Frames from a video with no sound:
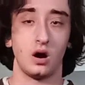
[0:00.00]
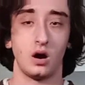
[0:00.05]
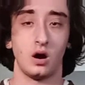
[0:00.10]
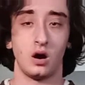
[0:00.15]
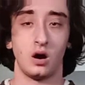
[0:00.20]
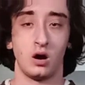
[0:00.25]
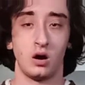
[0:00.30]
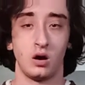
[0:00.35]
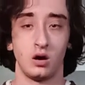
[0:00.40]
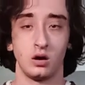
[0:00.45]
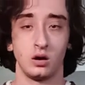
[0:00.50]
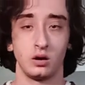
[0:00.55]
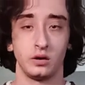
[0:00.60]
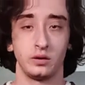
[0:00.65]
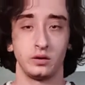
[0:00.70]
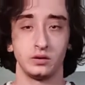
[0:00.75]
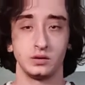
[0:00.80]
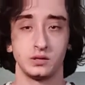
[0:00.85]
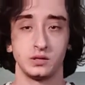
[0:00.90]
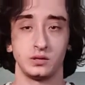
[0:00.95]
a
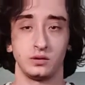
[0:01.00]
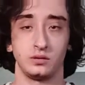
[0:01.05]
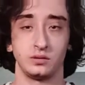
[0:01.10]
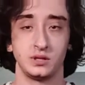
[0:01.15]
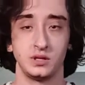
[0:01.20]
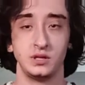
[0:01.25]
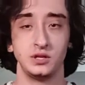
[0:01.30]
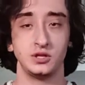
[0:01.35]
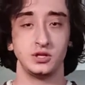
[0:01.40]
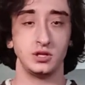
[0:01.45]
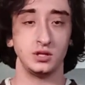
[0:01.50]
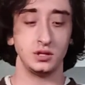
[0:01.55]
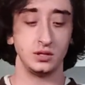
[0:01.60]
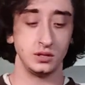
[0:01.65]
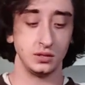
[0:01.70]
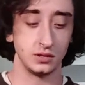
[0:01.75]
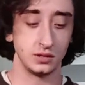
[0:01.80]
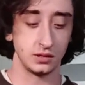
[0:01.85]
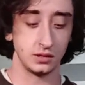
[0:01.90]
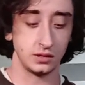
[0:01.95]
hard salty
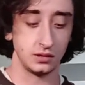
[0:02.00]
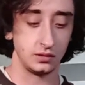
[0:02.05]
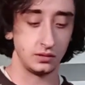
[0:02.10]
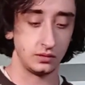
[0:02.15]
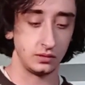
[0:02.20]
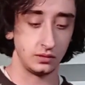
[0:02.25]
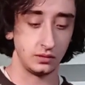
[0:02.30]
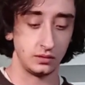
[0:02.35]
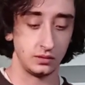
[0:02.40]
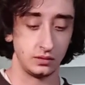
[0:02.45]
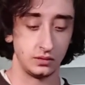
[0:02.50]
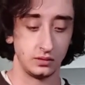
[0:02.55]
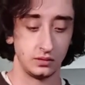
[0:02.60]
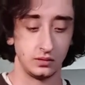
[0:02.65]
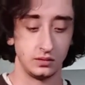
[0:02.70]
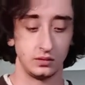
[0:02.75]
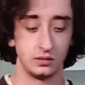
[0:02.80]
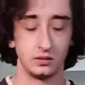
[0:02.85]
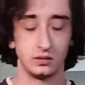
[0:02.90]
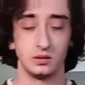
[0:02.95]
cheese
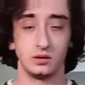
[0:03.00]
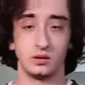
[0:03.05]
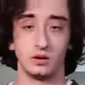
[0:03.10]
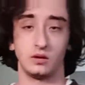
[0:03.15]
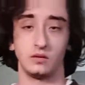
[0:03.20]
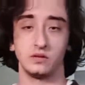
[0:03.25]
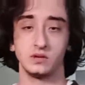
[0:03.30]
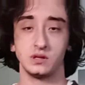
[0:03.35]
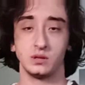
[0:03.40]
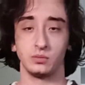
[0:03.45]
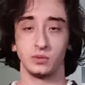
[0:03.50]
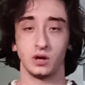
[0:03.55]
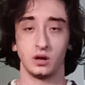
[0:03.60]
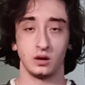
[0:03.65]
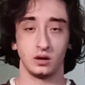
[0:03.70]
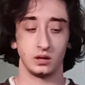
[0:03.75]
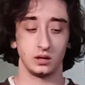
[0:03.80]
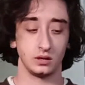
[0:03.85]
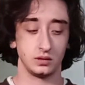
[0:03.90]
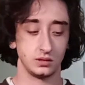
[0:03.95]
of some
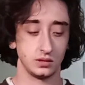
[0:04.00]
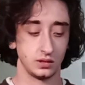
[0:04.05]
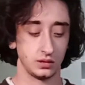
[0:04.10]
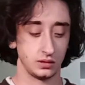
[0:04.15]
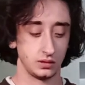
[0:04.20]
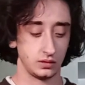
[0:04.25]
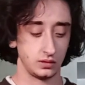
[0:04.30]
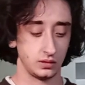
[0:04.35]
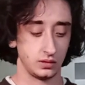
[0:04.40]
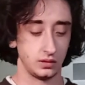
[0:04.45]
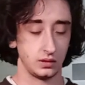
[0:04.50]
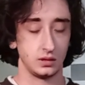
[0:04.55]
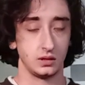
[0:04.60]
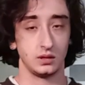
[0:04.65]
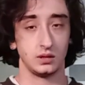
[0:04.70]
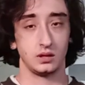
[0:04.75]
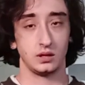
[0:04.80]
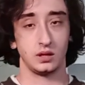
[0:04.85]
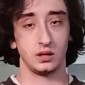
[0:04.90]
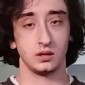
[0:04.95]
kind,
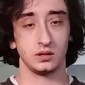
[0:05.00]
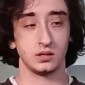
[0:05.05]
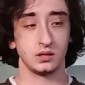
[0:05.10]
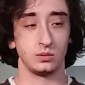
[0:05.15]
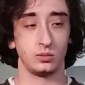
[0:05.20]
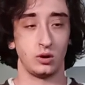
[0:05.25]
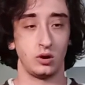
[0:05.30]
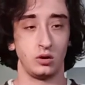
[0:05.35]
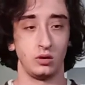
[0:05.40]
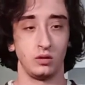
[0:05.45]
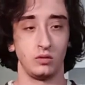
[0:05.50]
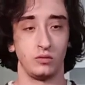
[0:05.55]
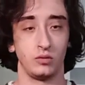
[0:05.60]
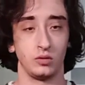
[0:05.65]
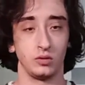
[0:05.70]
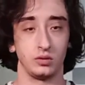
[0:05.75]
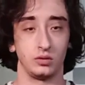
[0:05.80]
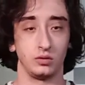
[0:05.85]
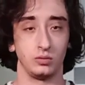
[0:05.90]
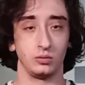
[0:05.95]
and some olive
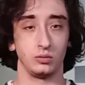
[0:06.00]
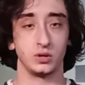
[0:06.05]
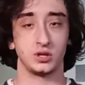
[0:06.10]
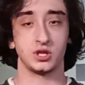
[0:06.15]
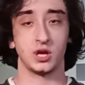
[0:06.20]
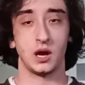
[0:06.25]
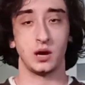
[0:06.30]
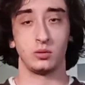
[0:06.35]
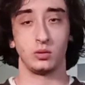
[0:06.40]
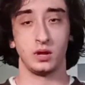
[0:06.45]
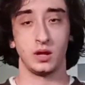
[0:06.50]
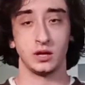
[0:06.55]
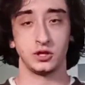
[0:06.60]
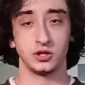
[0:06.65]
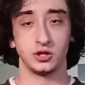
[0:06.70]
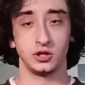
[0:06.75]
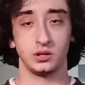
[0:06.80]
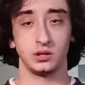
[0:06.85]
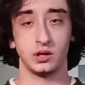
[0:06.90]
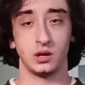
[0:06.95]
oil, which I will
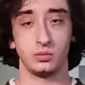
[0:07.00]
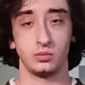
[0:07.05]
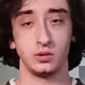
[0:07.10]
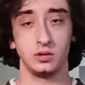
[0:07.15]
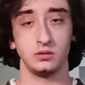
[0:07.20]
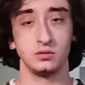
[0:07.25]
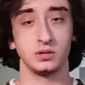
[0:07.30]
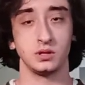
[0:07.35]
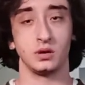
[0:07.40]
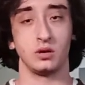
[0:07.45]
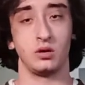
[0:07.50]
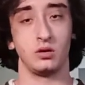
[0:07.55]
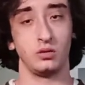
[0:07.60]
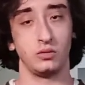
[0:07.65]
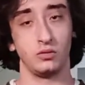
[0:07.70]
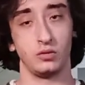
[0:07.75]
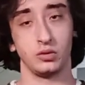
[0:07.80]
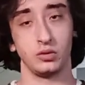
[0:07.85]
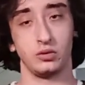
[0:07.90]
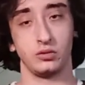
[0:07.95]
actually not be using
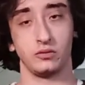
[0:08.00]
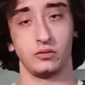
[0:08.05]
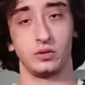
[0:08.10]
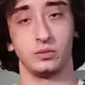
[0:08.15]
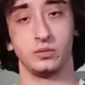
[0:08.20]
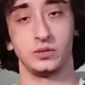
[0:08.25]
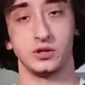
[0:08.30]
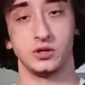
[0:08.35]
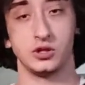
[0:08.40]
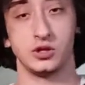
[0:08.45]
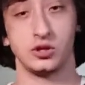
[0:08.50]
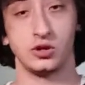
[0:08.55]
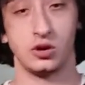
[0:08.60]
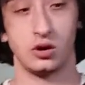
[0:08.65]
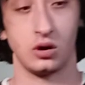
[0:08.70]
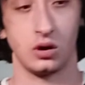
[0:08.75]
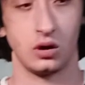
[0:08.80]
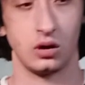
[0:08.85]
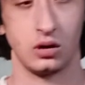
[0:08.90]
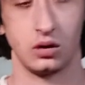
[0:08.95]
olive oil from this
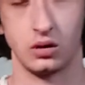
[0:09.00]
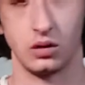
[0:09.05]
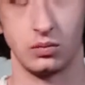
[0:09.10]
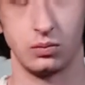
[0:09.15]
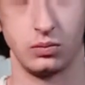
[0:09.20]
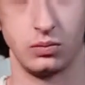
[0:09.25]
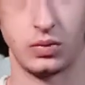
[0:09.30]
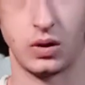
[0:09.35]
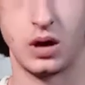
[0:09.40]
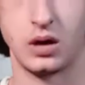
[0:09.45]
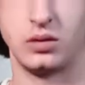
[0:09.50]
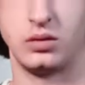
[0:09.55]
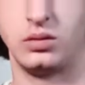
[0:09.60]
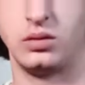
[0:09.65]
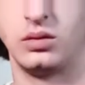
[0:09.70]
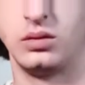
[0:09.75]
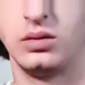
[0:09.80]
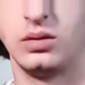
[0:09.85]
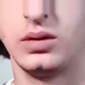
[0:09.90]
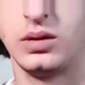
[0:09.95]
jar or
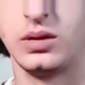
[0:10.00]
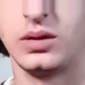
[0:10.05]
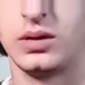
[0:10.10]
bottle